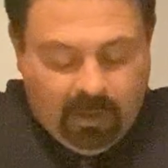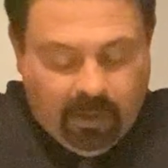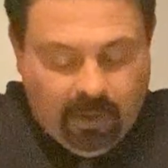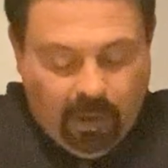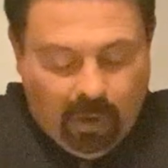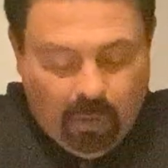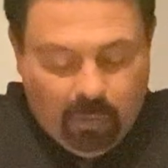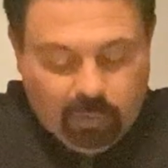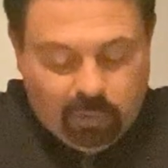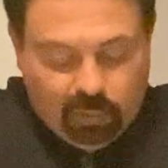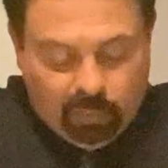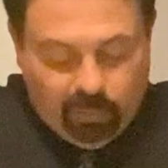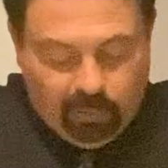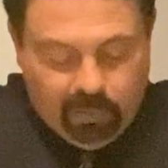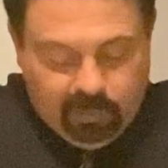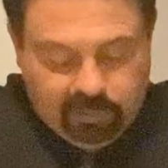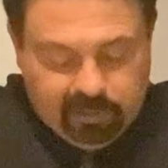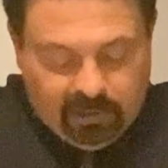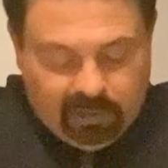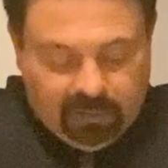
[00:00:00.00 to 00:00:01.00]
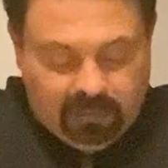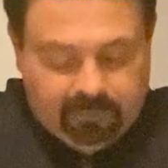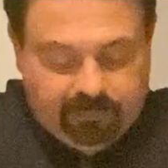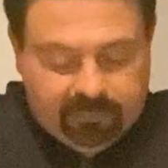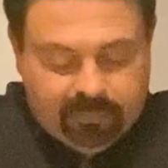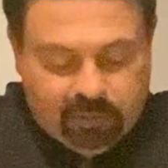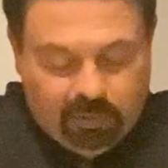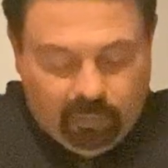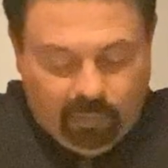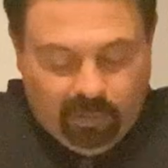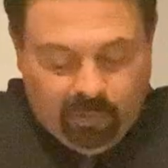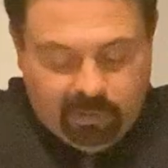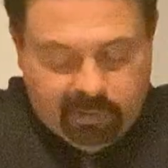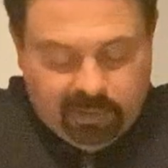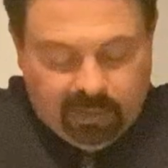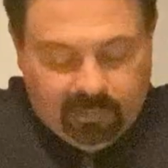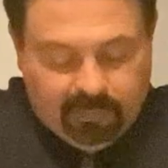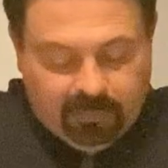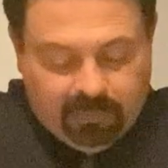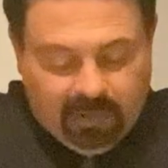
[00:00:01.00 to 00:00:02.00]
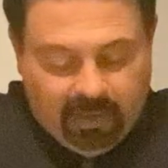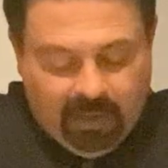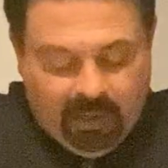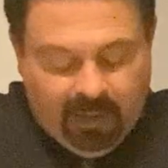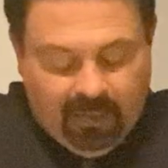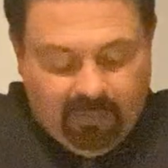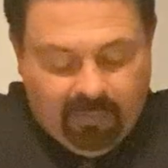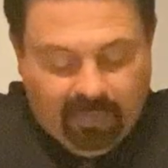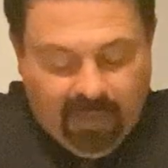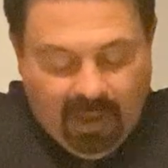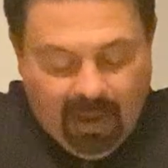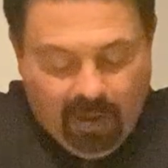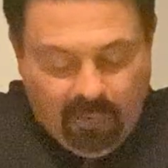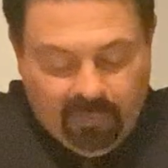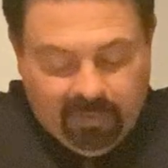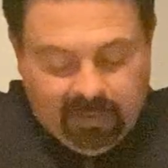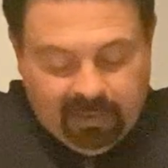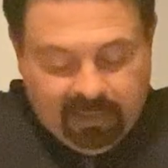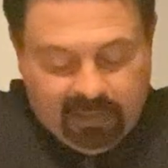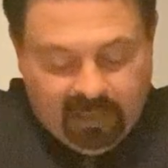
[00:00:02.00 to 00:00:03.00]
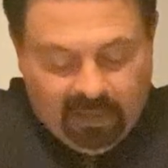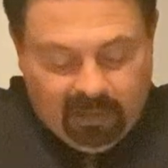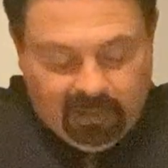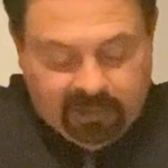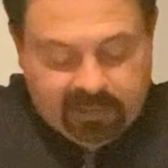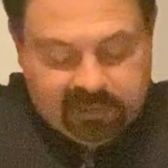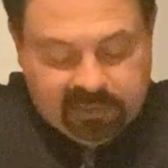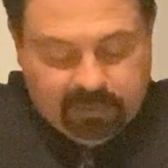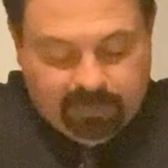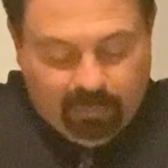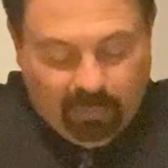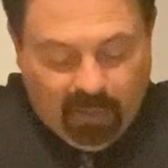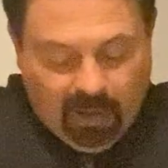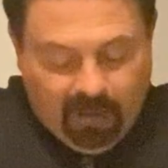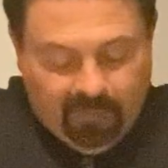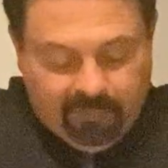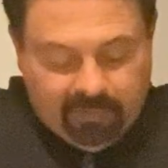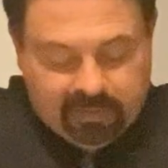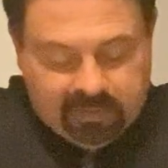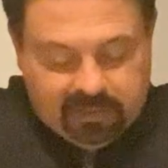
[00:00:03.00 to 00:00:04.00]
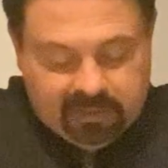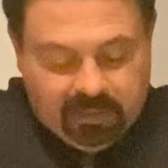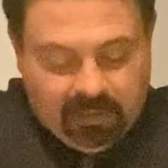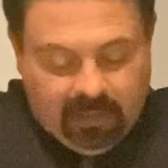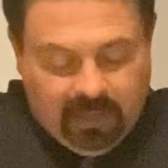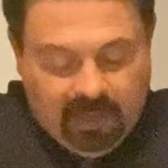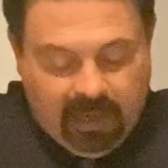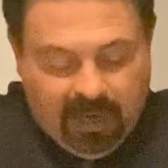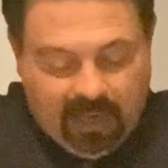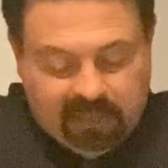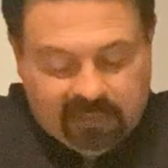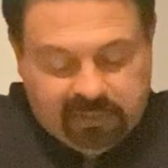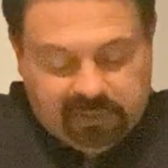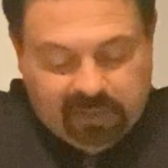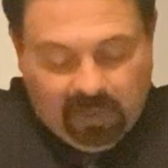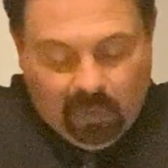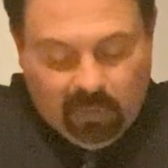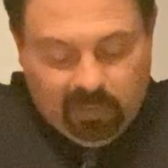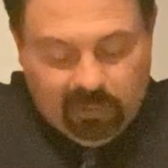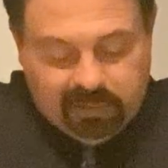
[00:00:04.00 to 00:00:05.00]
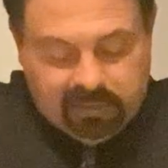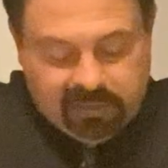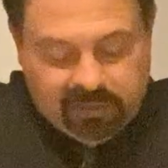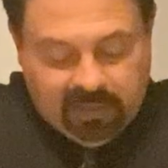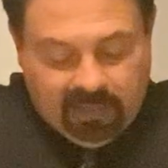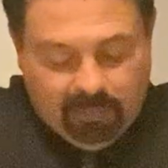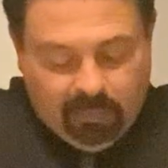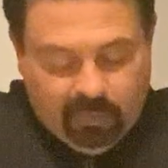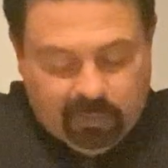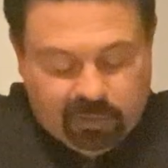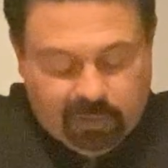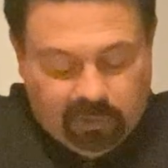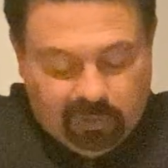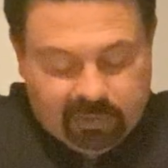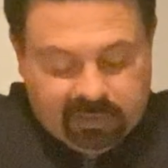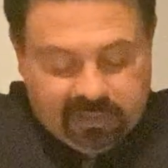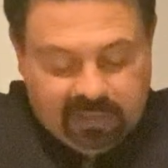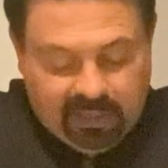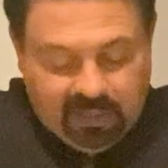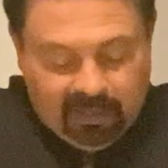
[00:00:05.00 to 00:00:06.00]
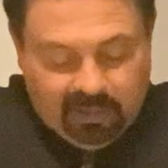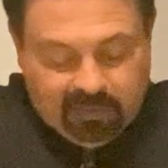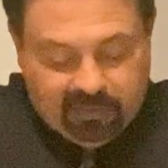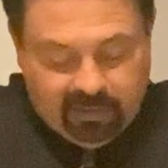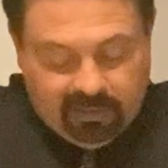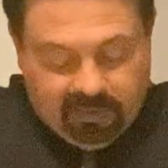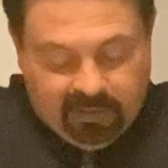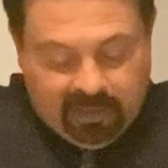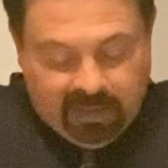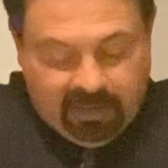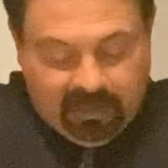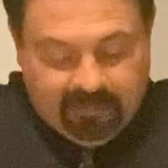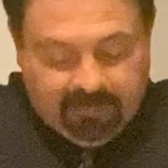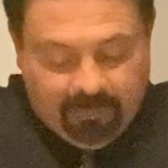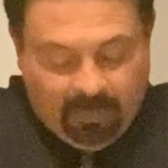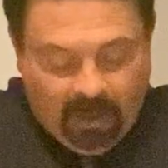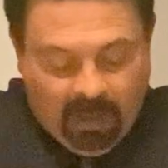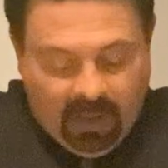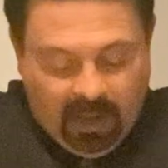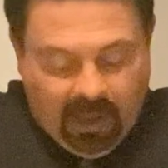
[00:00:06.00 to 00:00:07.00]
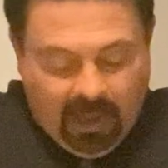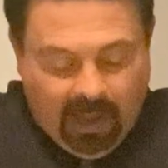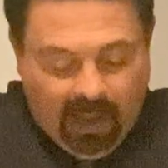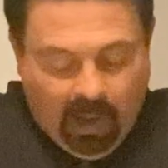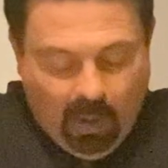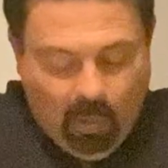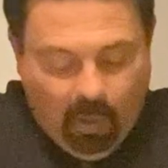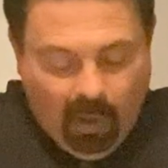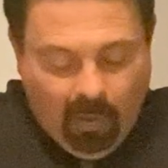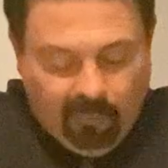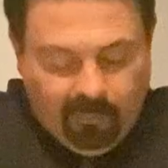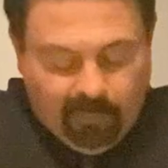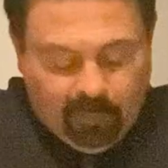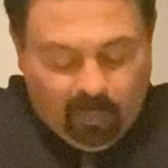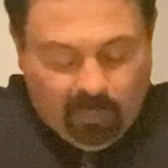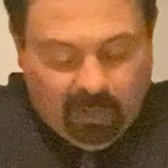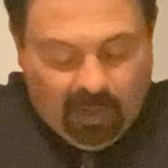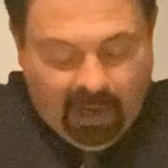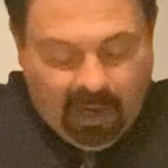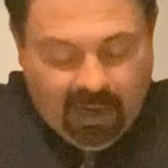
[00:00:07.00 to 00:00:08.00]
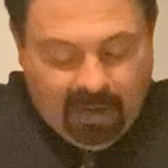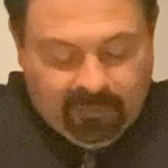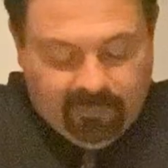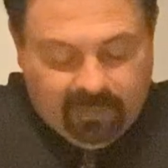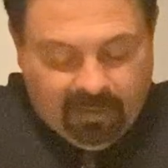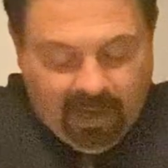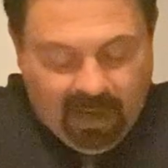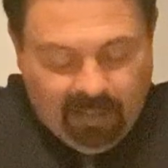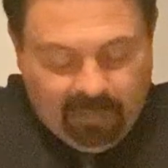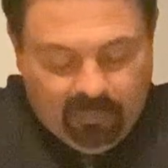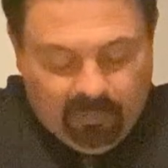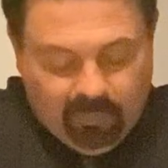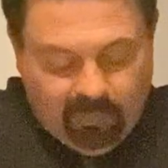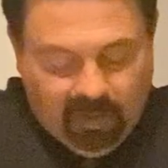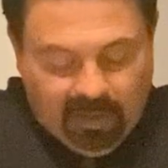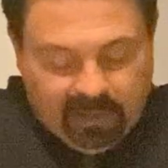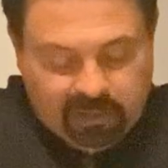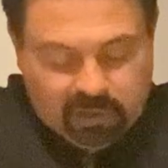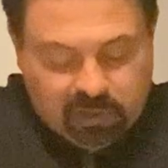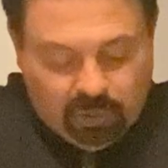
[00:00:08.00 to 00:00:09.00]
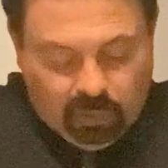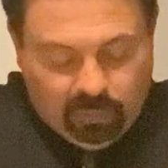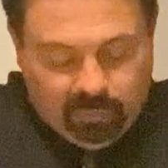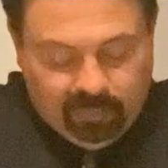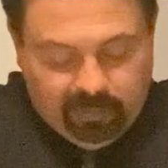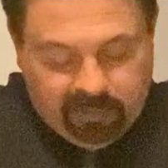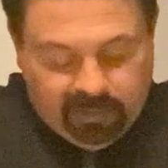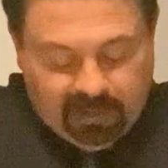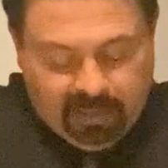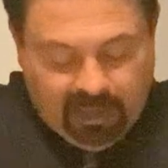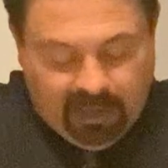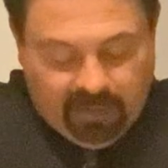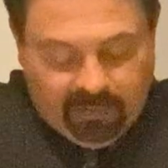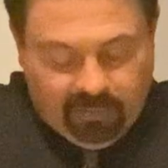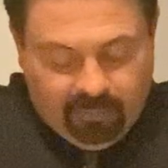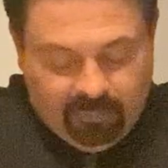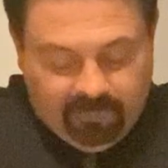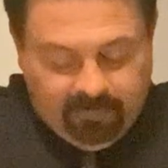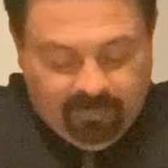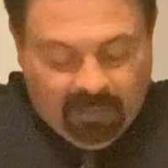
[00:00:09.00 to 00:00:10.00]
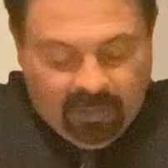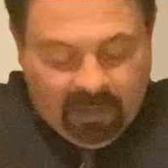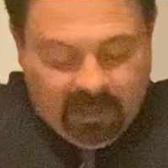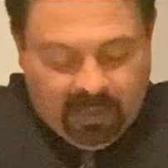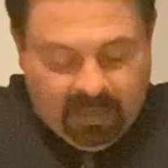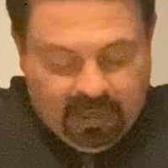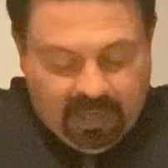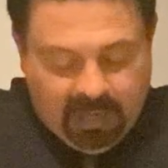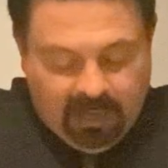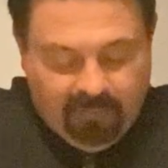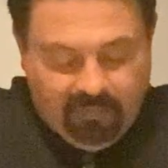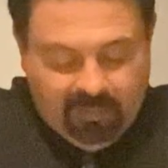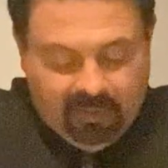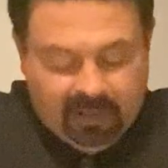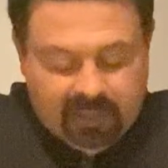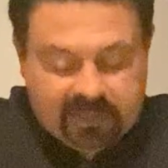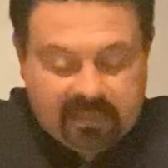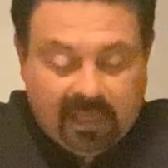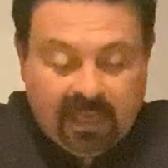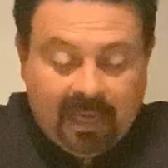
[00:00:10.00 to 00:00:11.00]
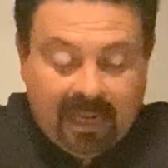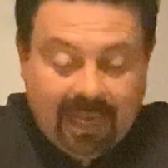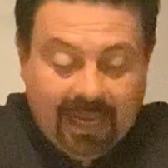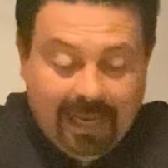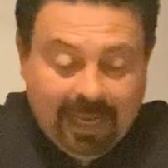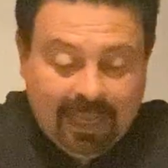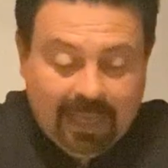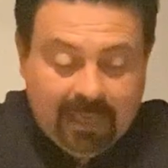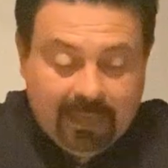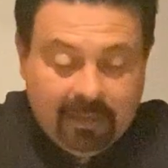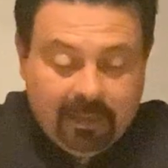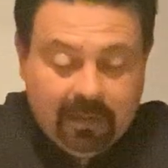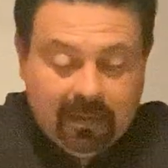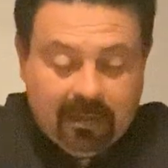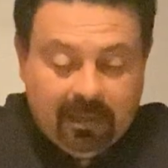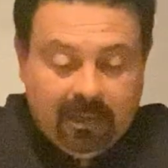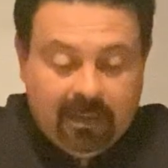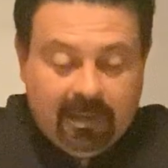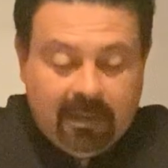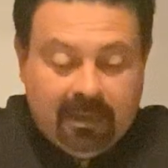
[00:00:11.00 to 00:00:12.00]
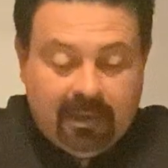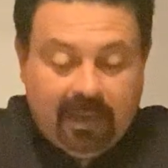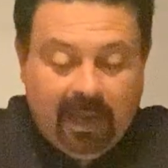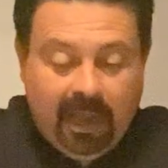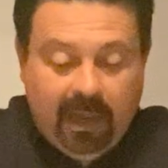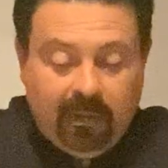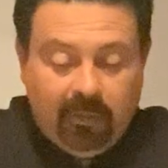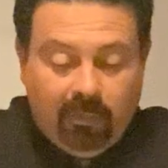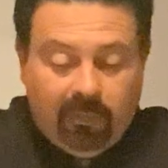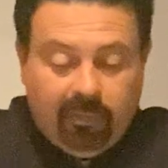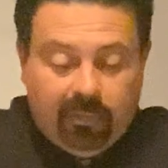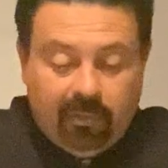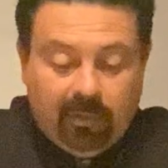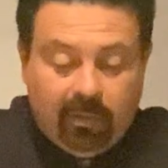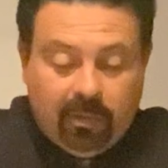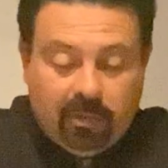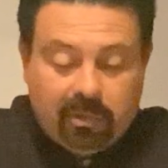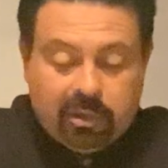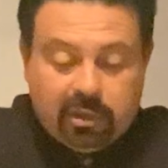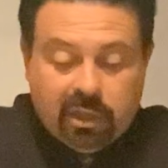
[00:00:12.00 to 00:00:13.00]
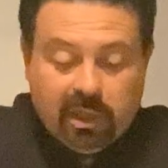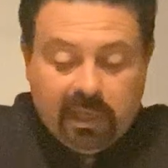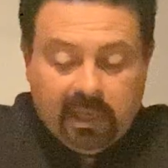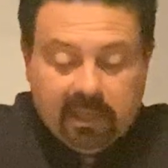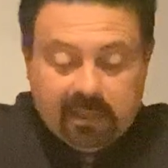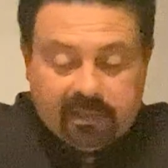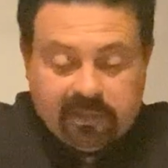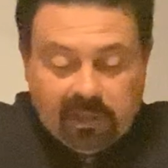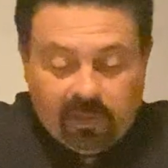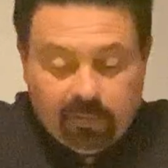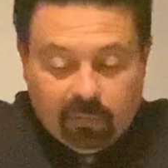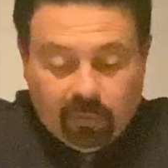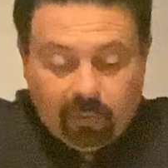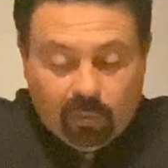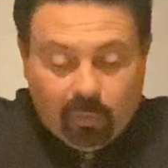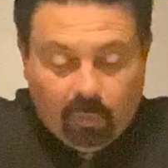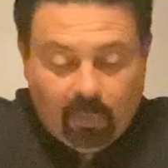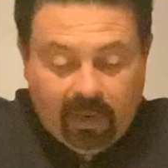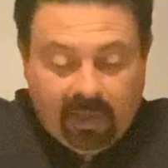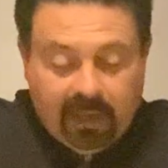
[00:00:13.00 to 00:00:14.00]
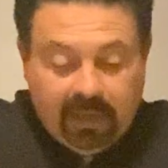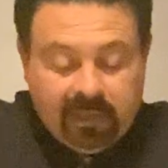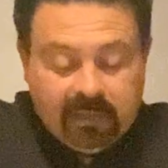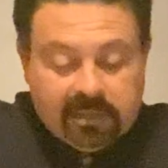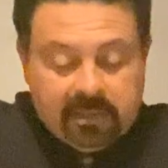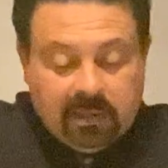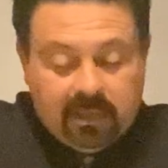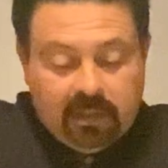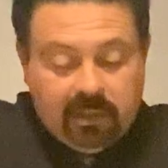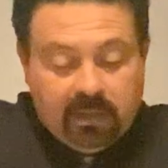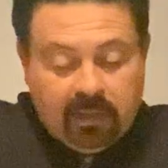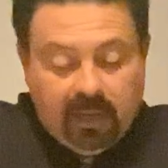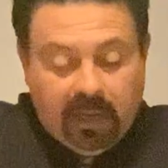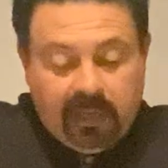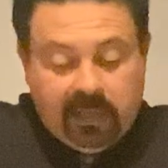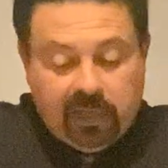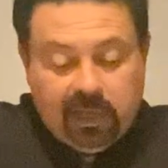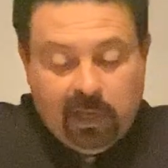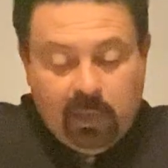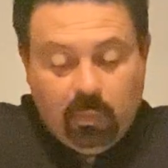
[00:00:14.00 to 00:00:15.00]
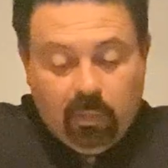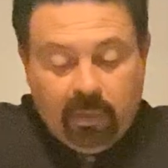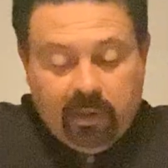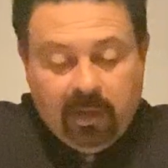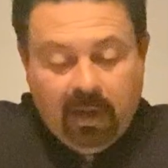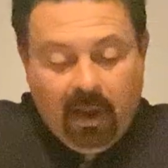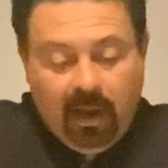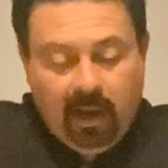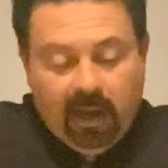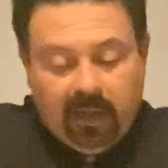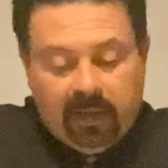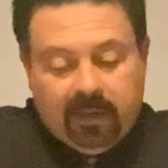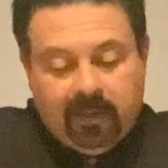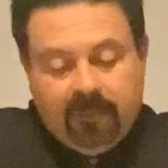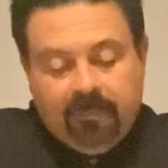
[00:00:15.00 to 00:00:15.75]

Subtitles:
O Jerusalem, Jerusalem, thou that killest the prophets, and stonest them which are sent unto thee, how often when I have gathered thy children together, even as a hen gathereth her chickens under her wings, and ye would not.